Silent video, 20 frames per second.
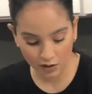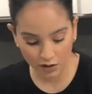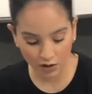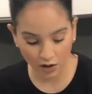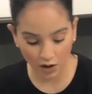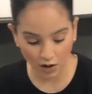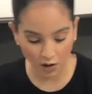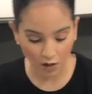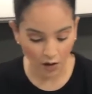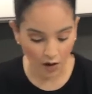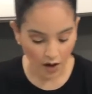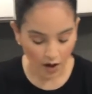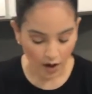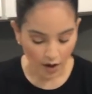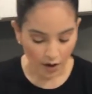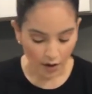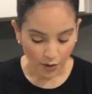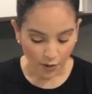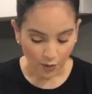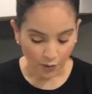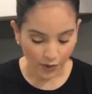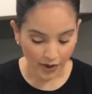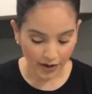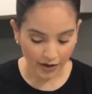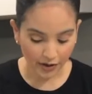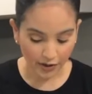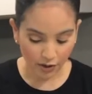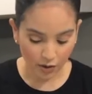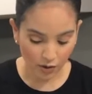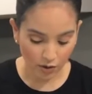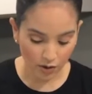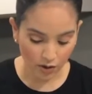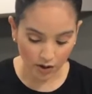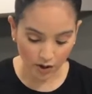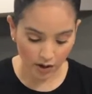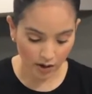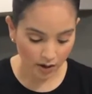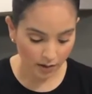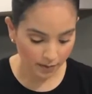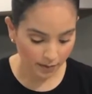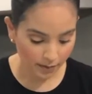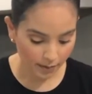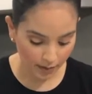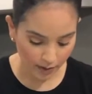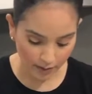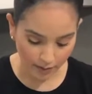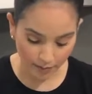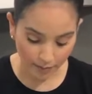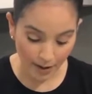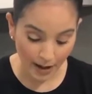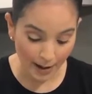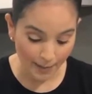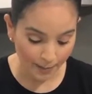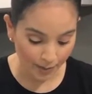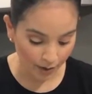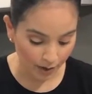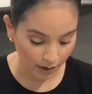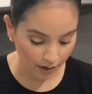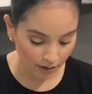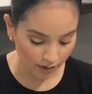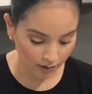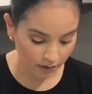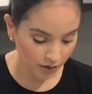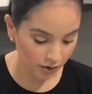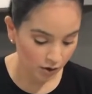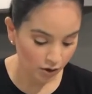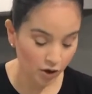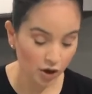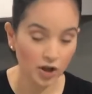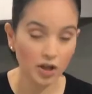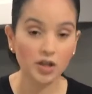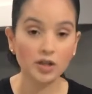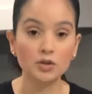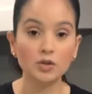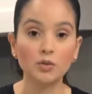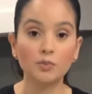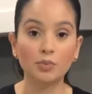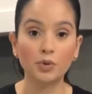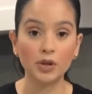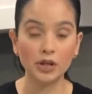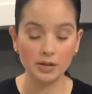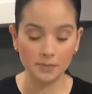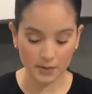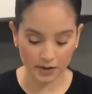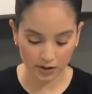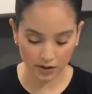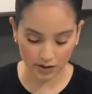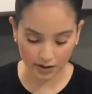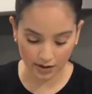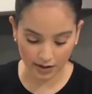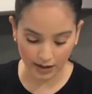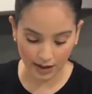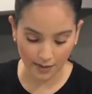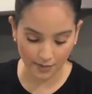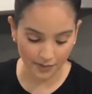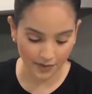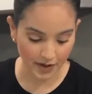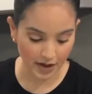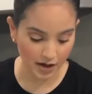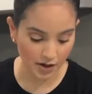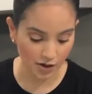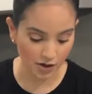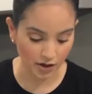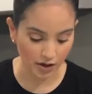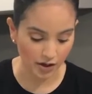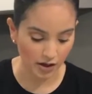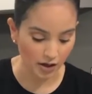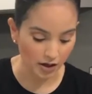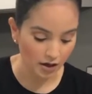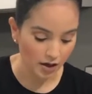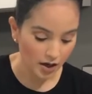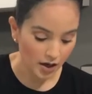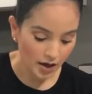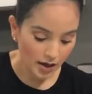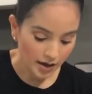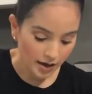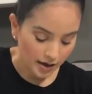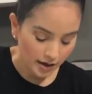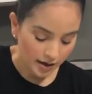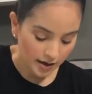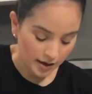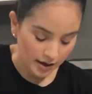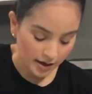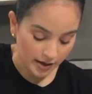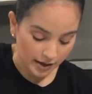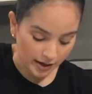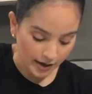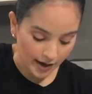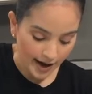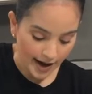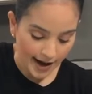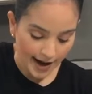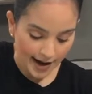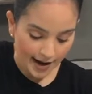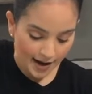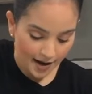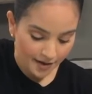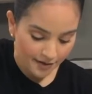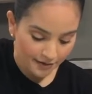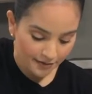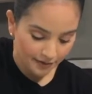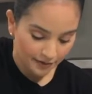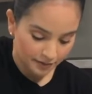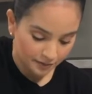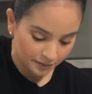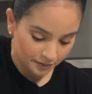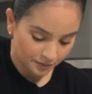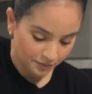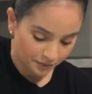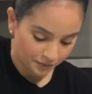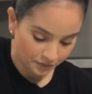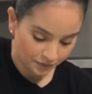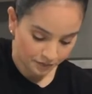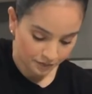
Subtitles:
So with your pepper, you're going to do pretty much the same thing. You're going to cut it in half.